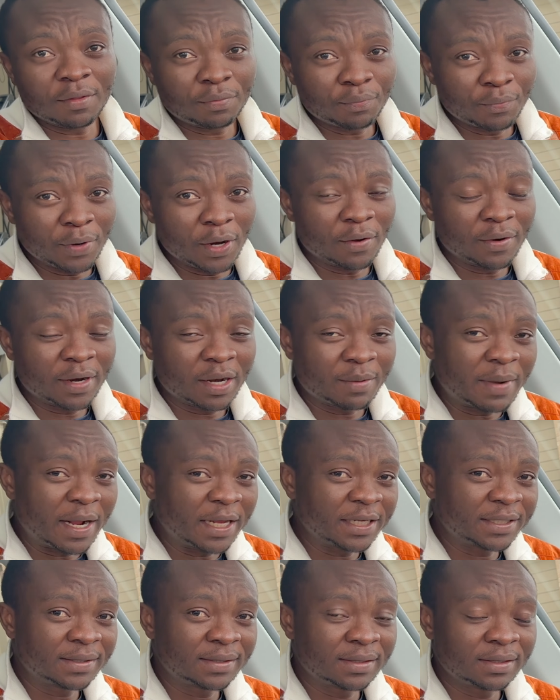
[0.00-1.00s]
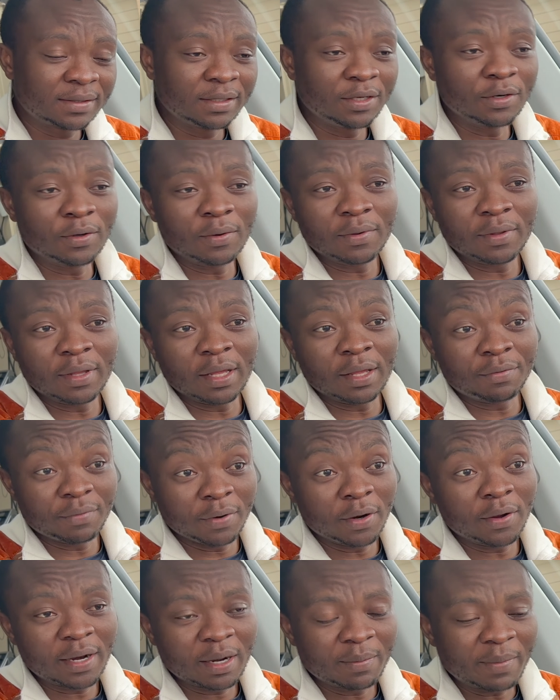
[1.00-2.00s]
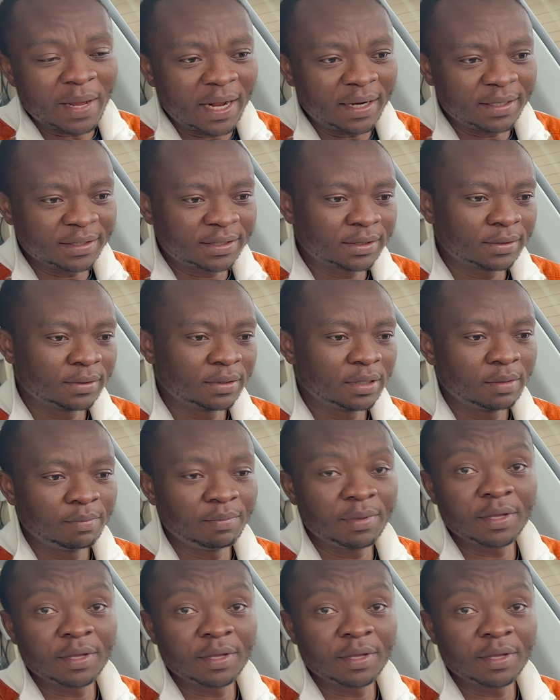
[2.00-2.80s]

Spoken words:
300 miles, 300 miles,